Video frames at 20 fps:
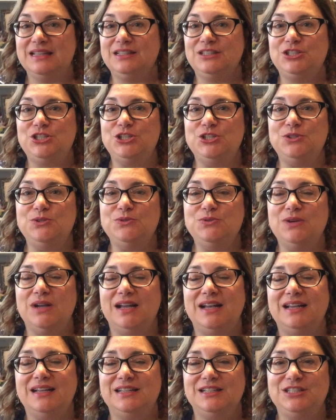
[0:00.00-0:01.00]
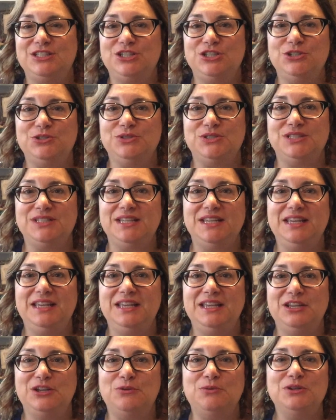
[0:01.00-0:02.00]
to
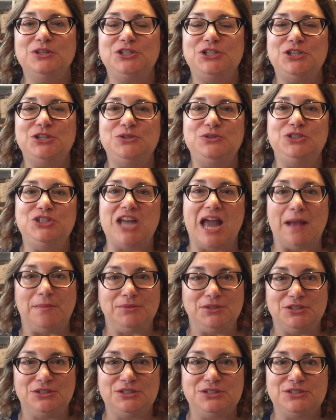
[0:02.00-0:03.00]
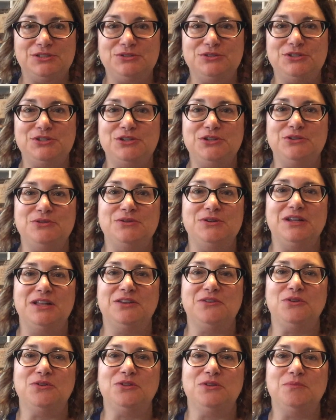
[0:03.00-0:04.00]
see, go in 2 chapters, or to go to a
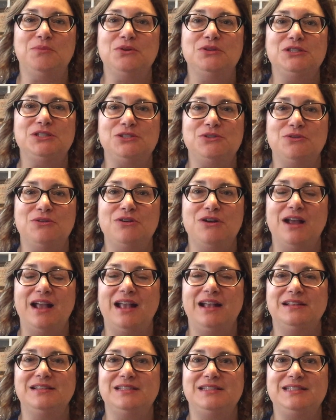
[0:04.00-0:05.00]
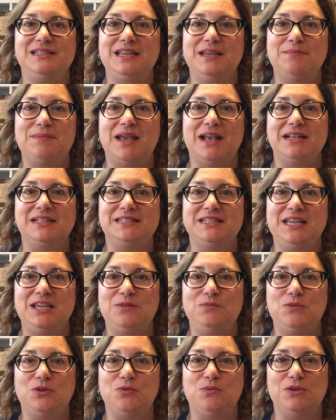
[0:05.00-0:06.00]
local bookstore and see a
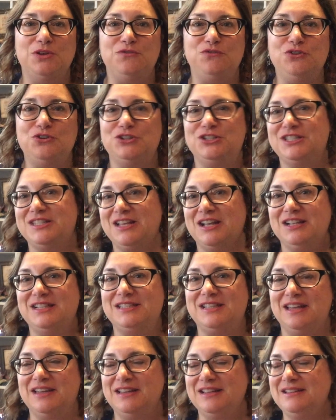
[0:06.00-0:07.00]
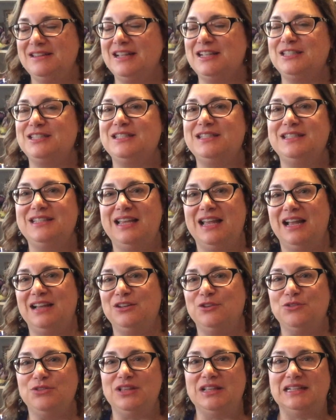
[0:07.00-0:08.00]
magazine with one of your designs on it. I
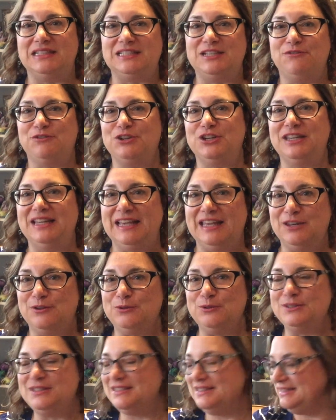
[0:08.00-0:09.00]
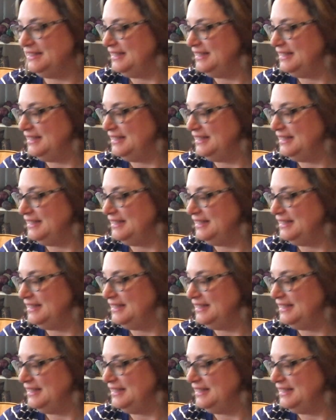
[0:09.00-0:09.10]
don't think that's ever going to get old.